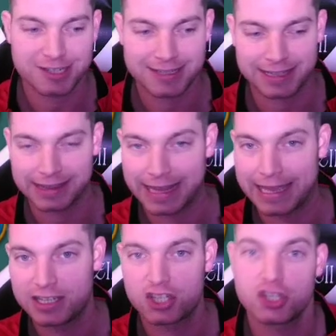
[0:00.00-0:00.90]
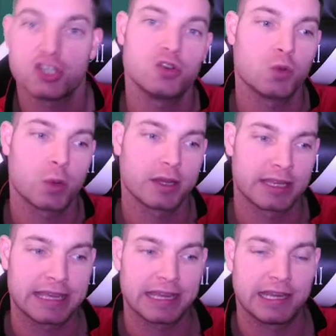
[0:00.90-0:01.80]
that led to you
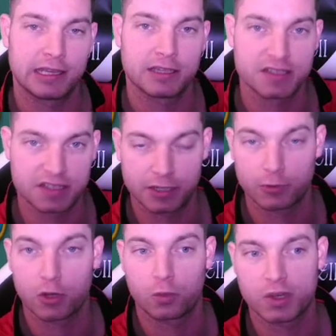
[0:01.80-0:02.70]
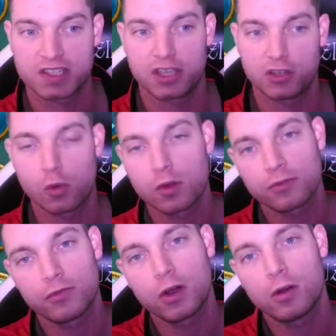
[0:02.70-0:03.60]
getting zeroed. Was it your
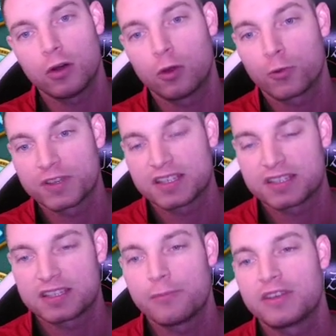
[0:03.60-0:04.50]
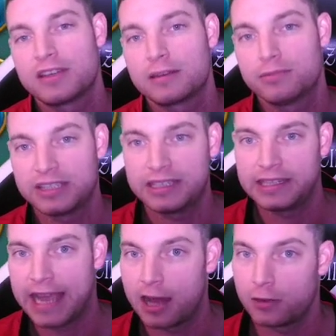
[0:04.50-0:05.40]
fault, or was it something
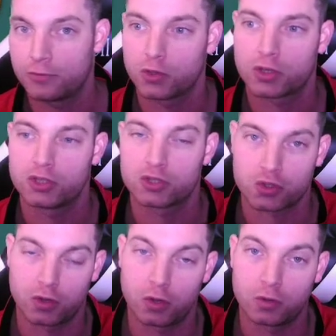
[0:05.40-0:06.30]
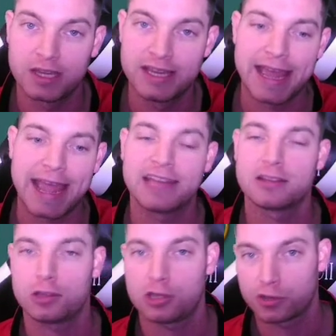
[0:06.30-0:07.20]
completely out of your control?
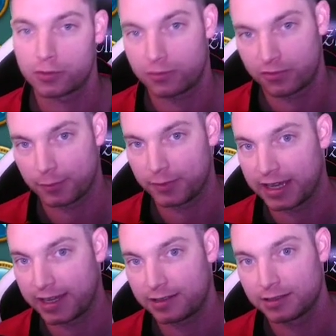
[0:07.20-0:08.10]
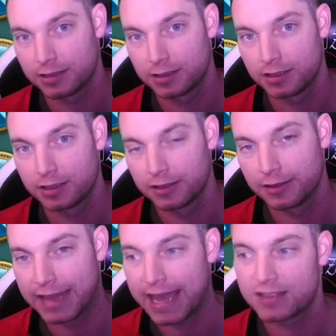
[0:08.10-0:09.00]
And learn from that.
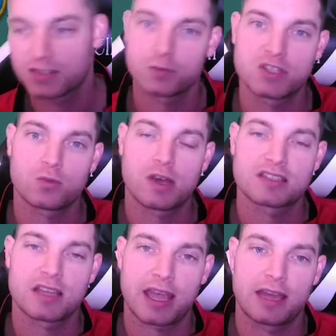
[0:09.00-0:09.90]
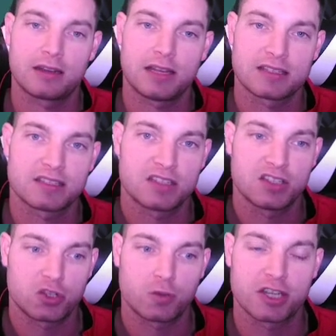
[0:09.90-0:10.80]
That is the reason why I say analyze the
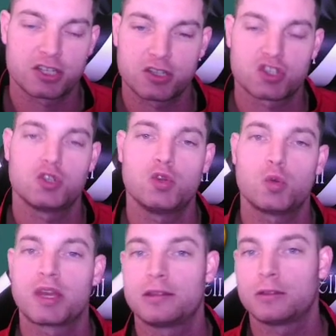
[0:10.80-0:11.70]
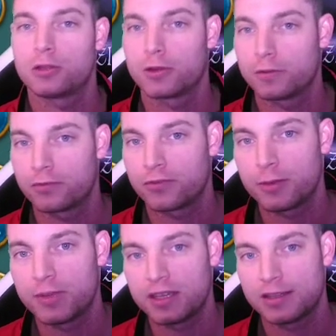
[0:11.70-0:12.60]
situation, so you can learn from it